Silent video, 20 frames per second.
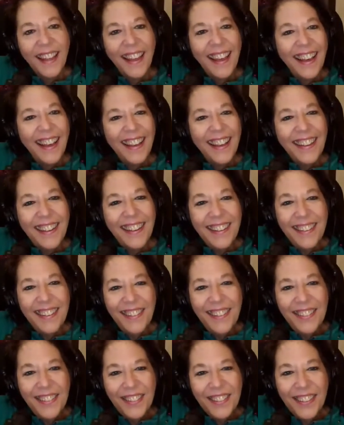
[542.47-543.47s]

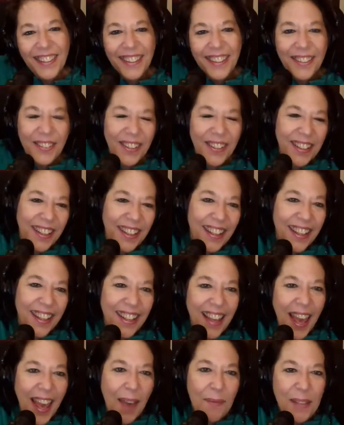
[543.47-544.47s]
Hello,
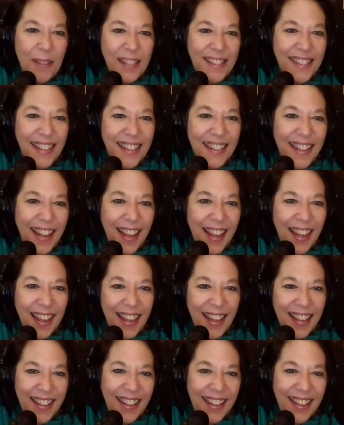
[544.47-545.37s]
happy Sunday.